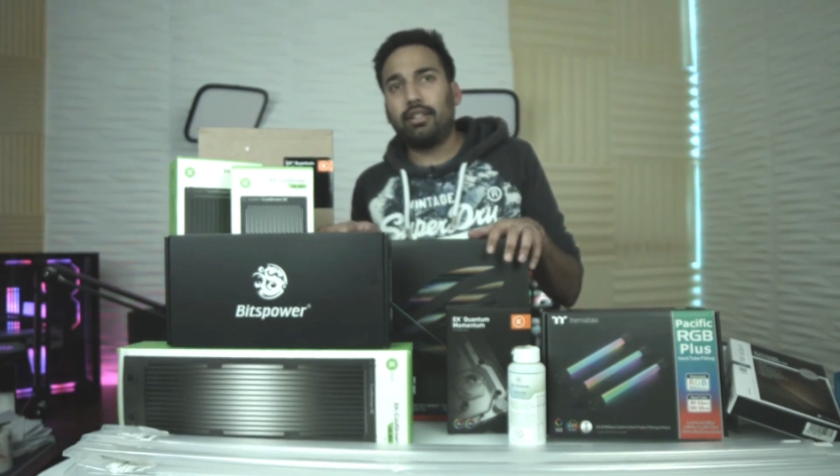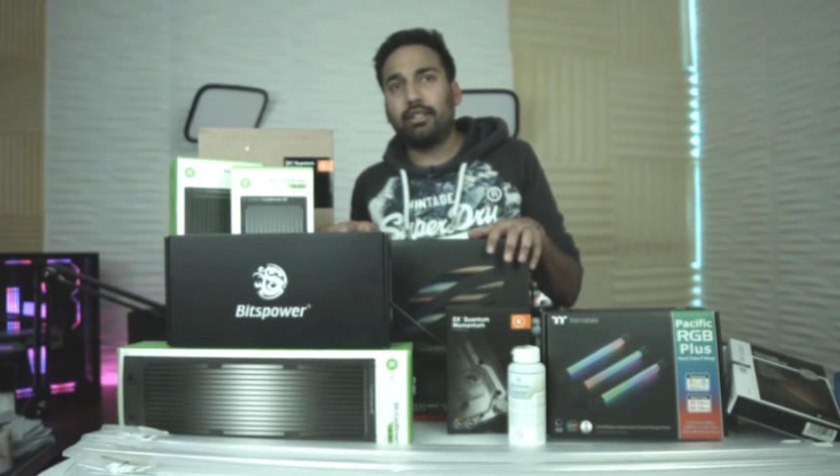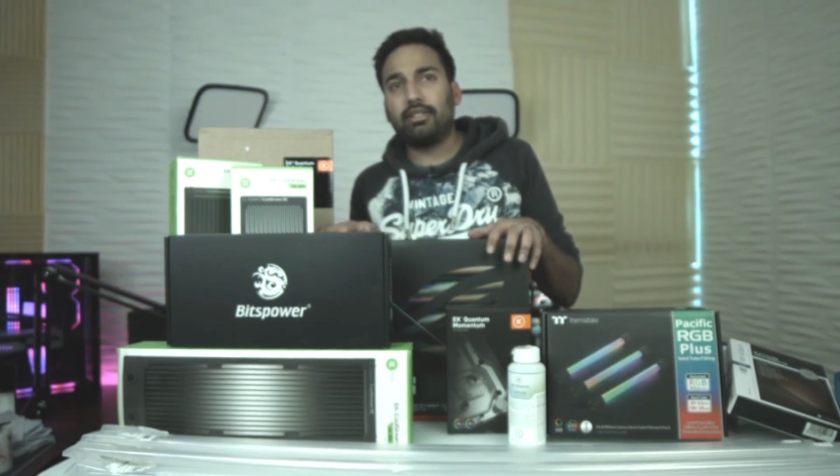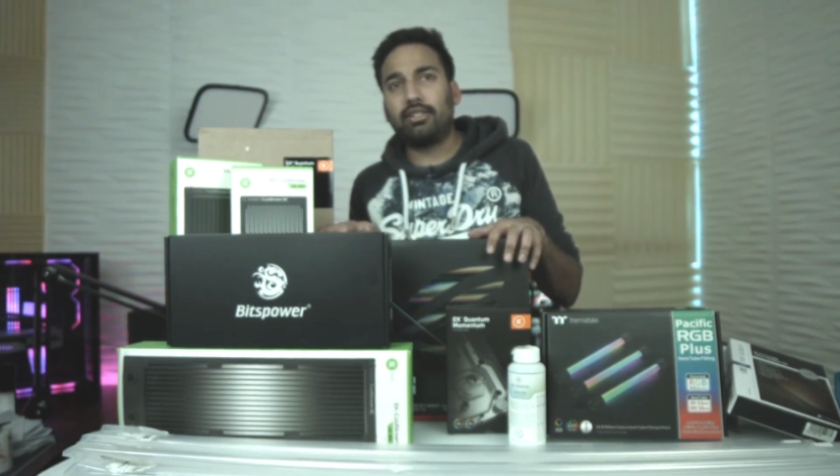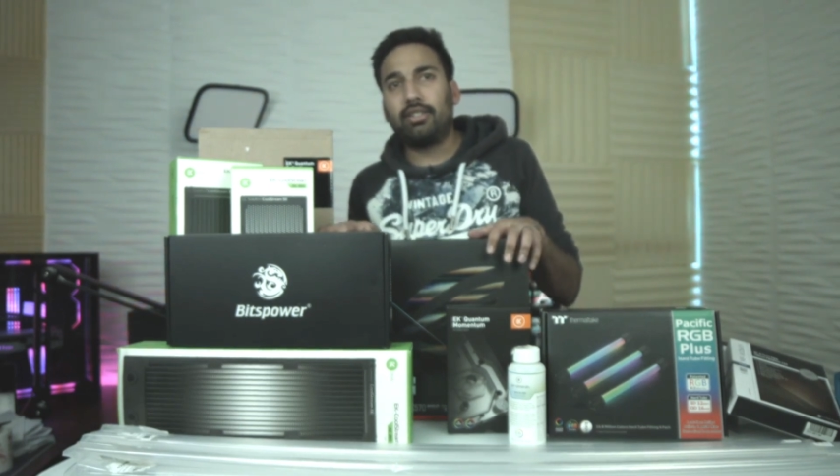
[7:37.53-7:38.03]

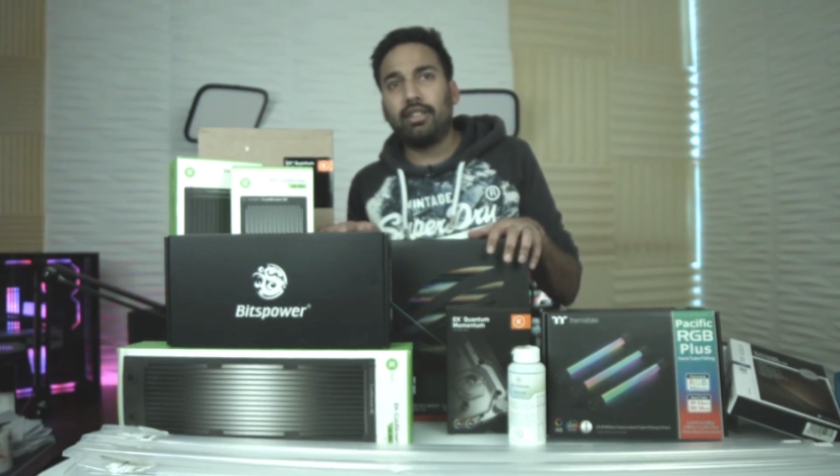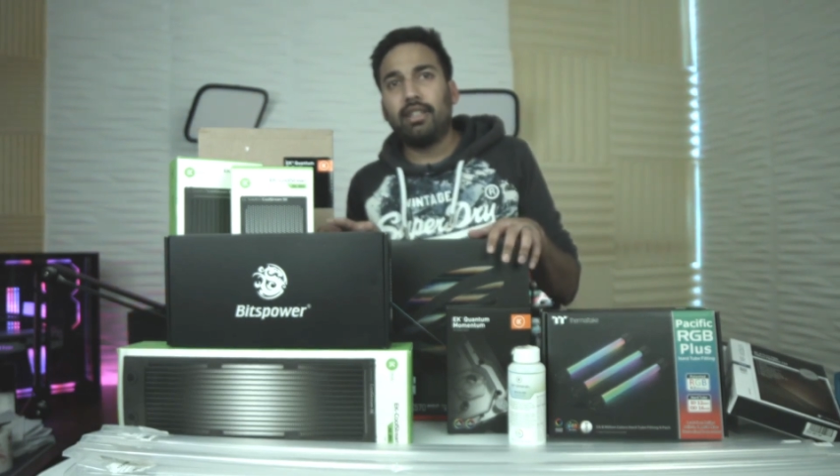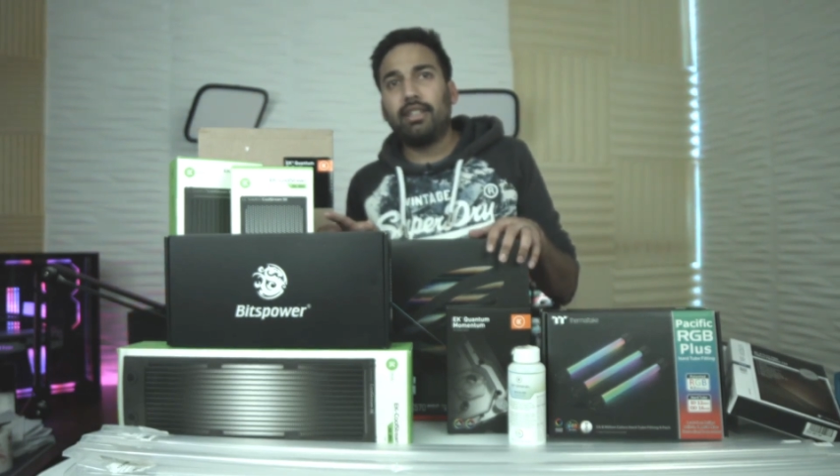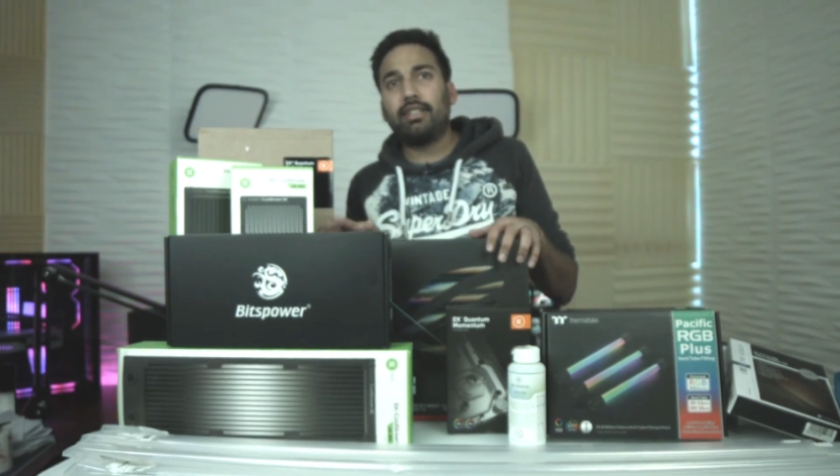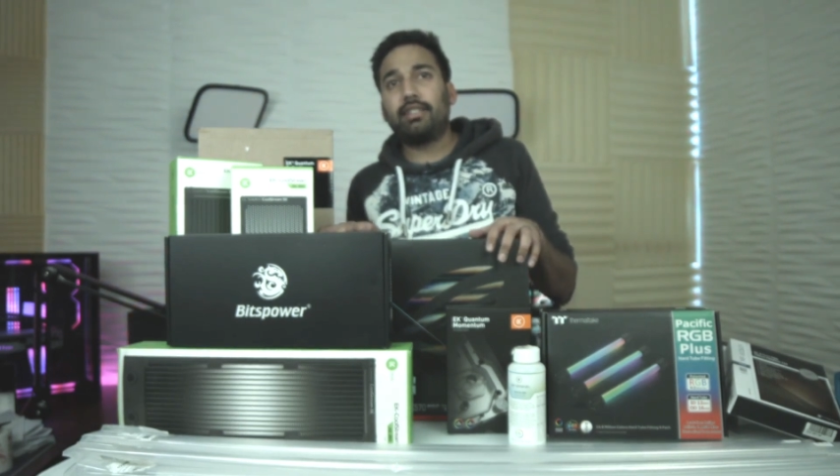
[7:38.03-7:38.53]
us
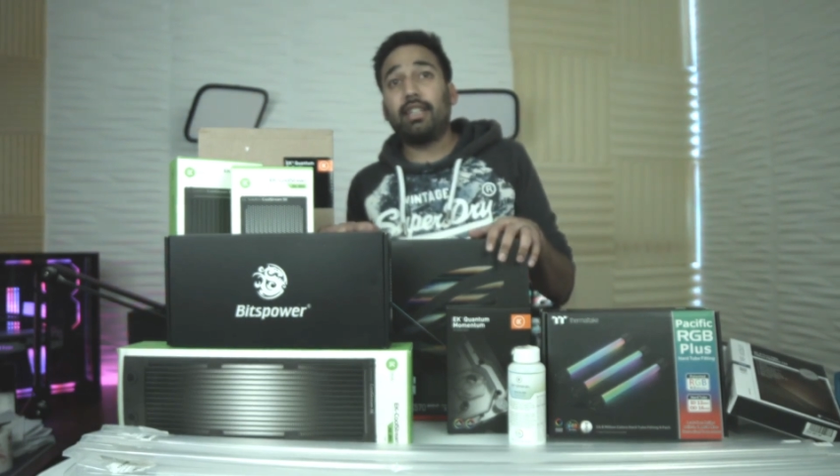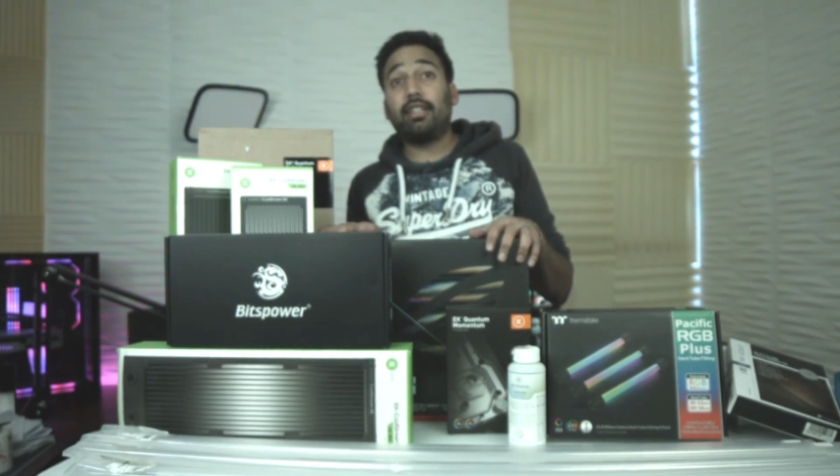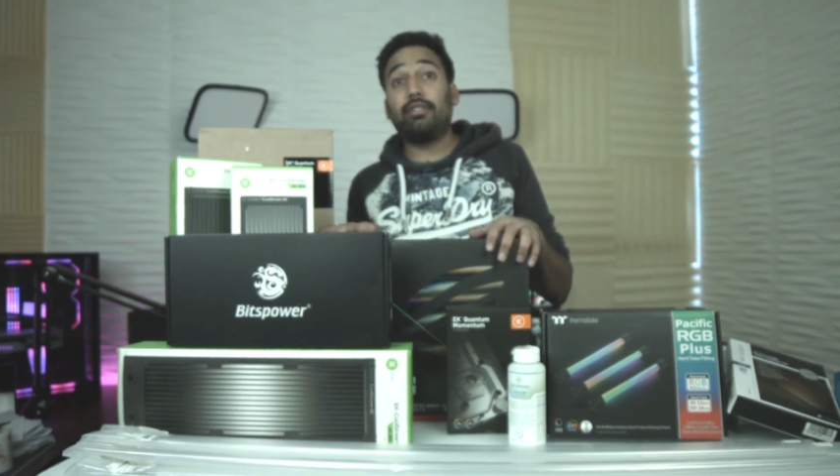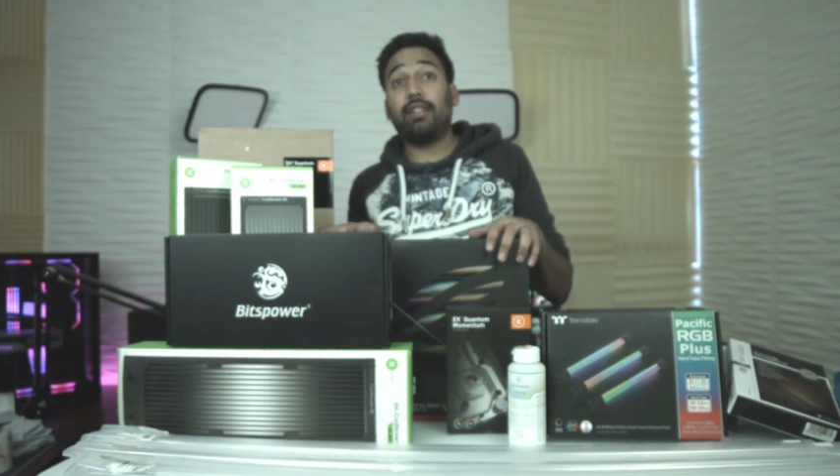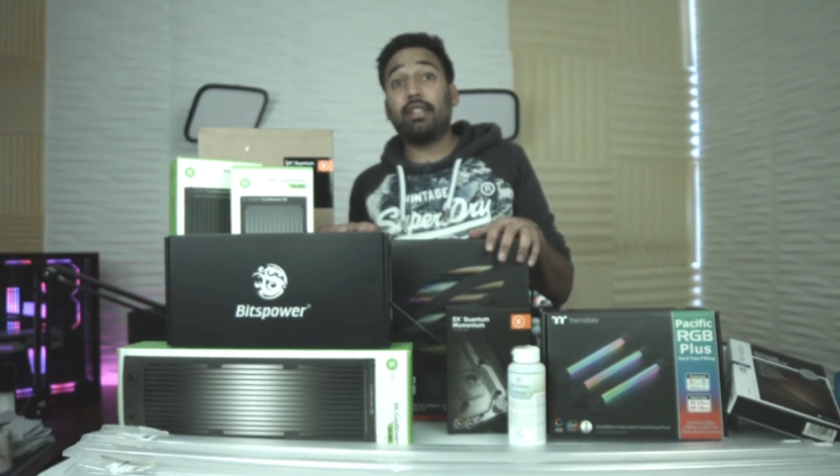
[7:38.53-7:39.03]
take
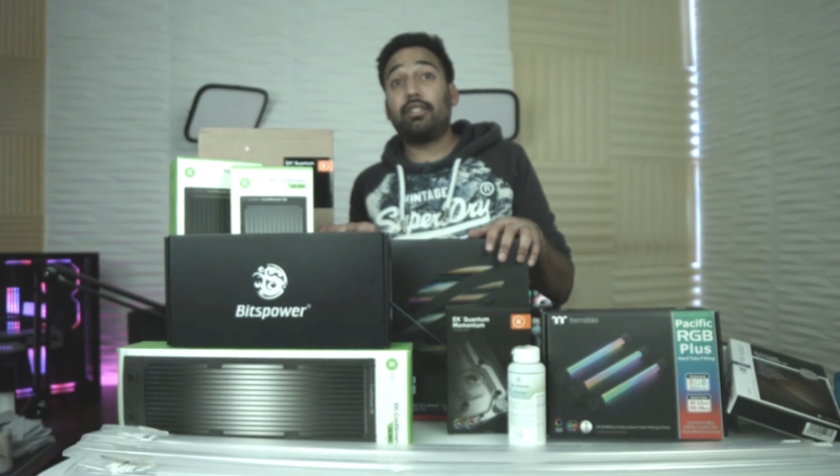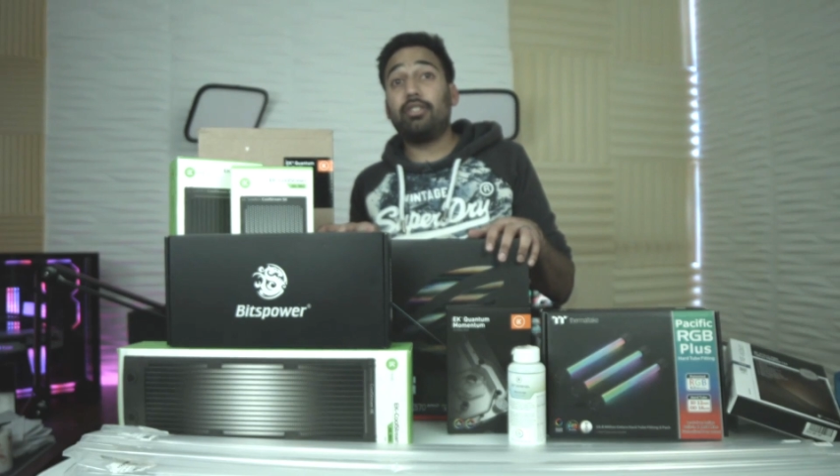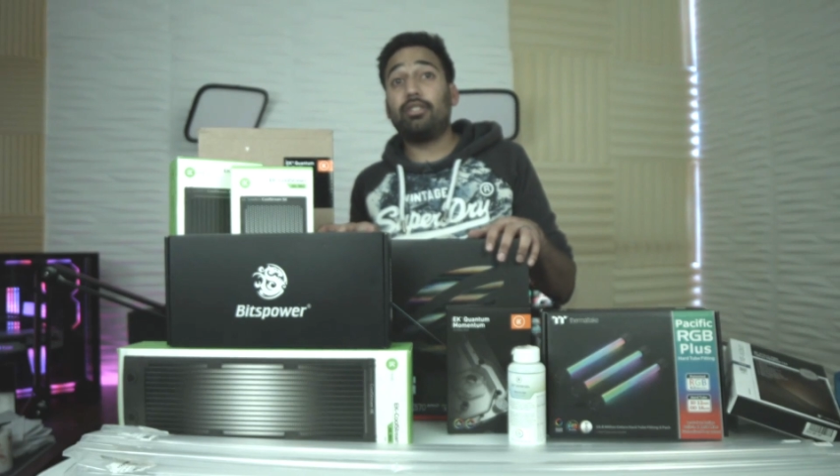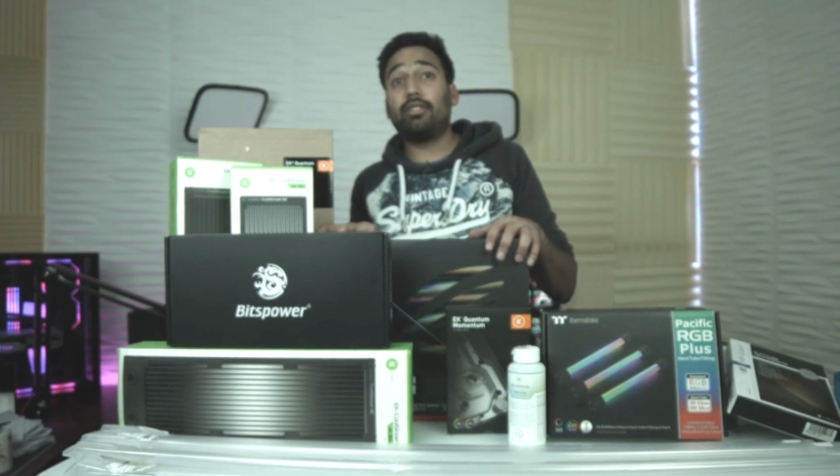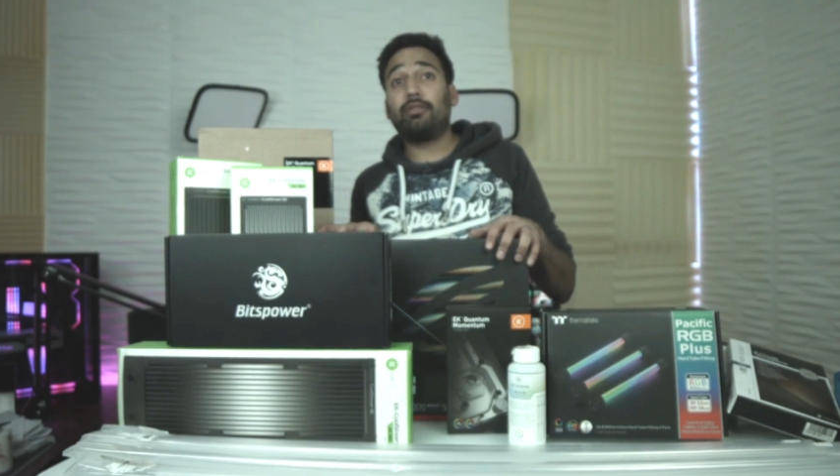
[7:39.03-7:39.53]

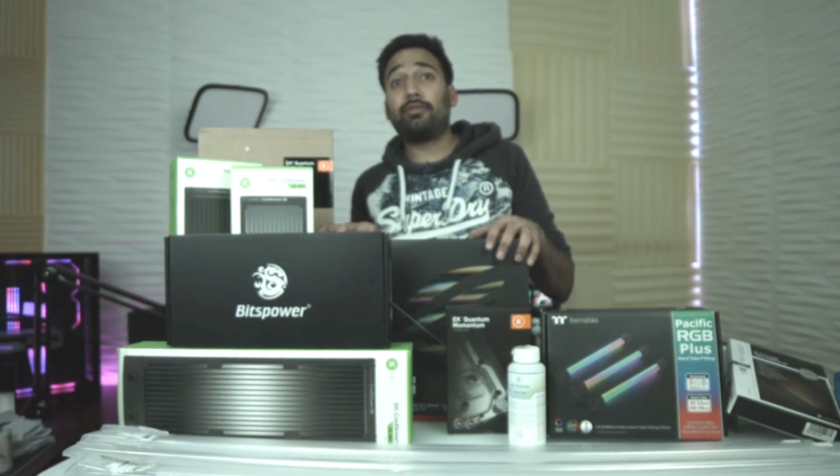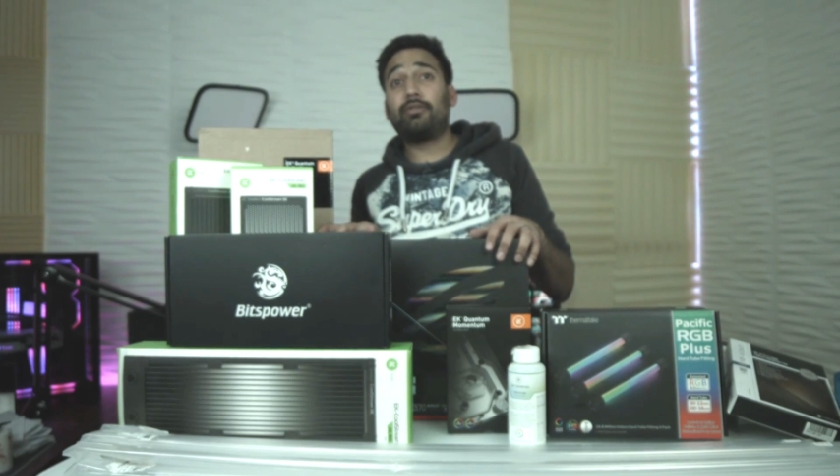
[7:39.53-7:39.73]
advantage of